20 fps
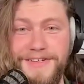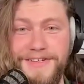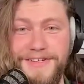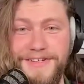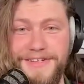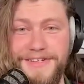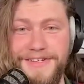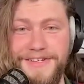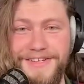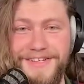
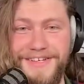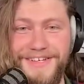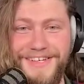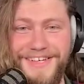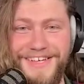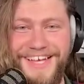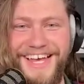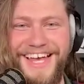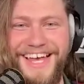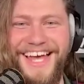Yeah,
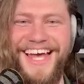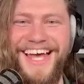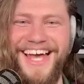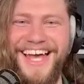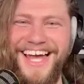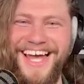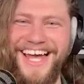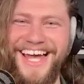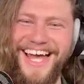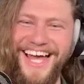that's not going to
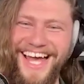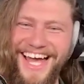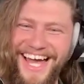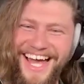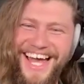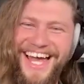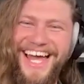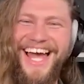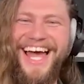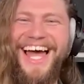happen.
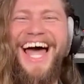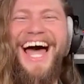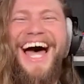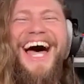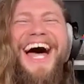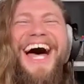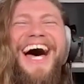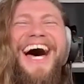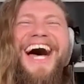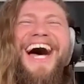
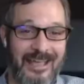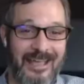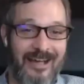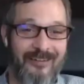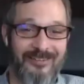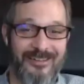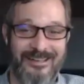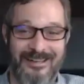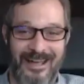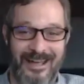That's
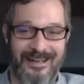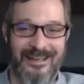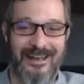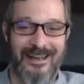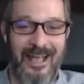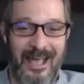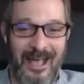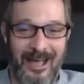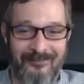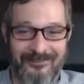definitely not
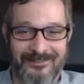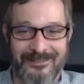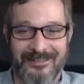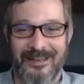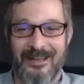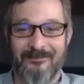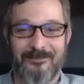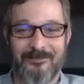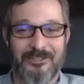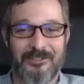going to happen.
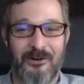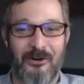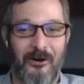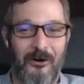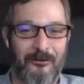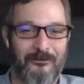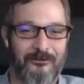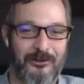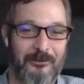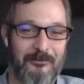I'm too
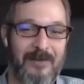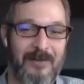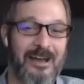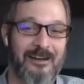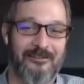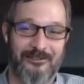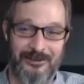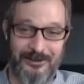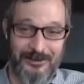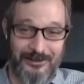old for
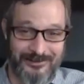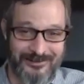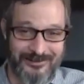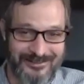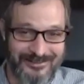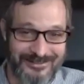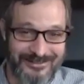metaverse.